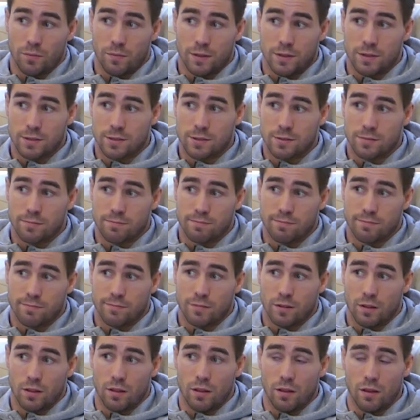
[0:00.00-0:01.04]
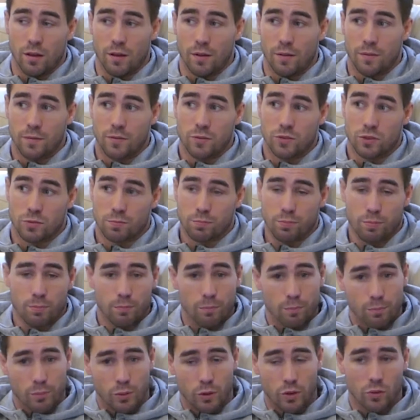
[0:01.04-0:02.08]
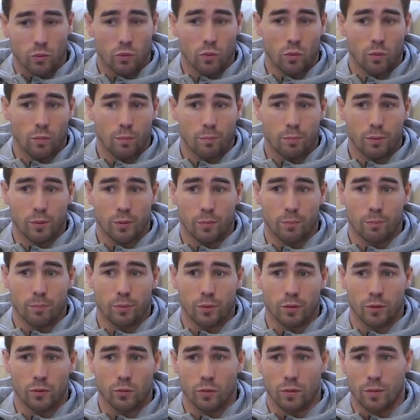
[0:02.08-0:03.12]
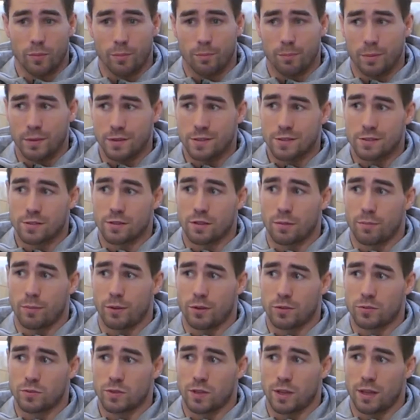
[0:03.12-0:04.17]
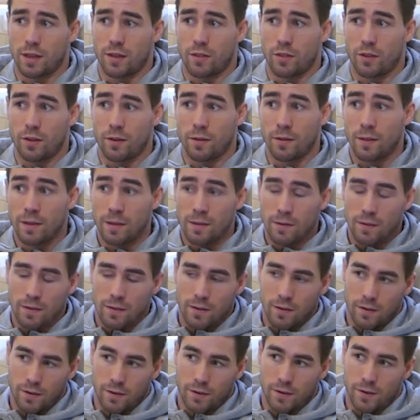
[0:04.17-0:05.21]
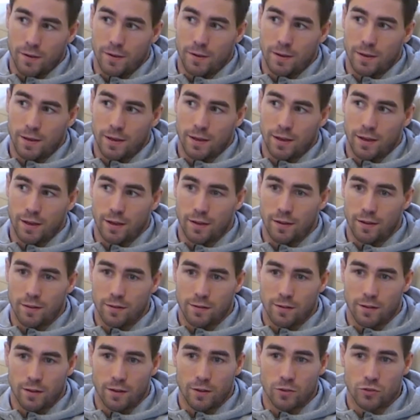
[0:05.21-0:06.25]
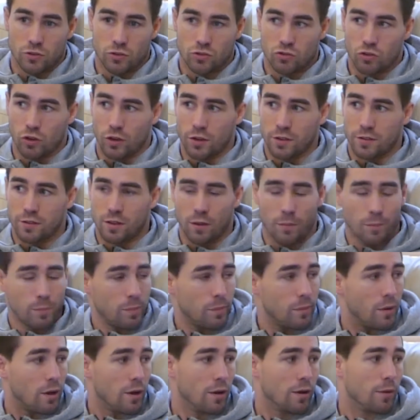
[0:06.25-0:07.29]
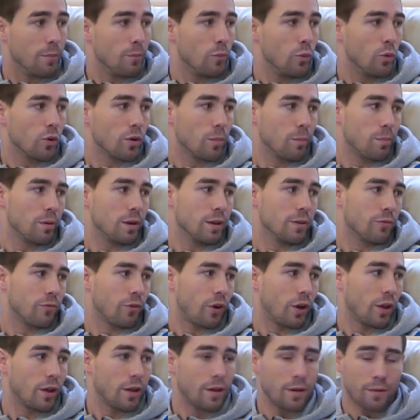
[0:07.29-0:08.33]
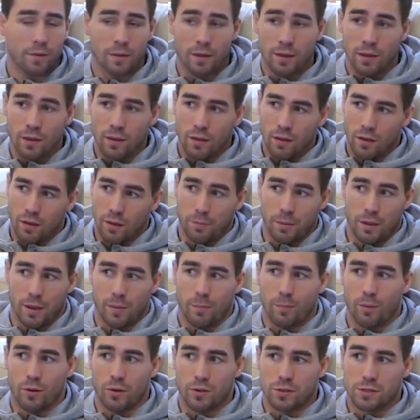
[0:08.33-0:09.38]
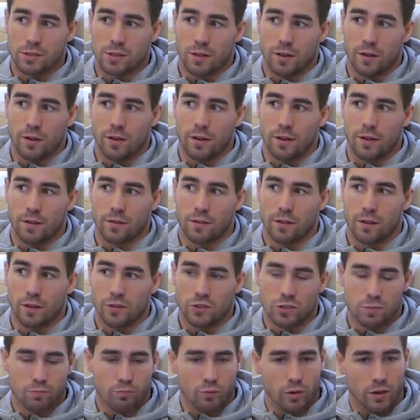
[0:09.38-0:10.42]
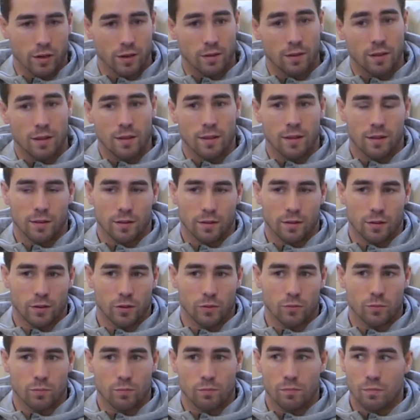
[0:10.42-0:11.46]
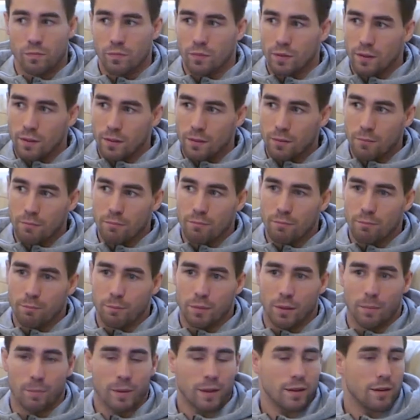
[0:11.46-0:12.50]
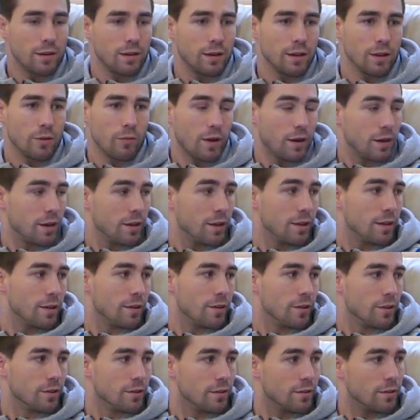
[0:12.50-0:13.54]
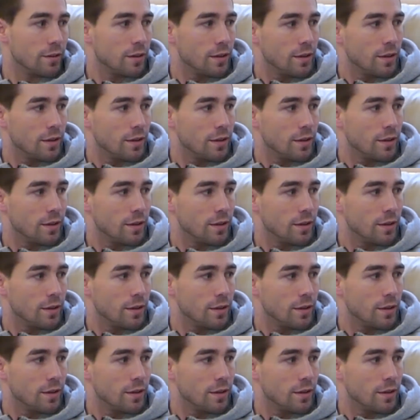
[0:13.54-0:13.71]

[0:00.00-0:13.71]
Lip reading: It's just putting all the pieces of the puzzle together, and just trying to come a more complete fighter, a better boxer, and just bring, you know, be mentally ready and,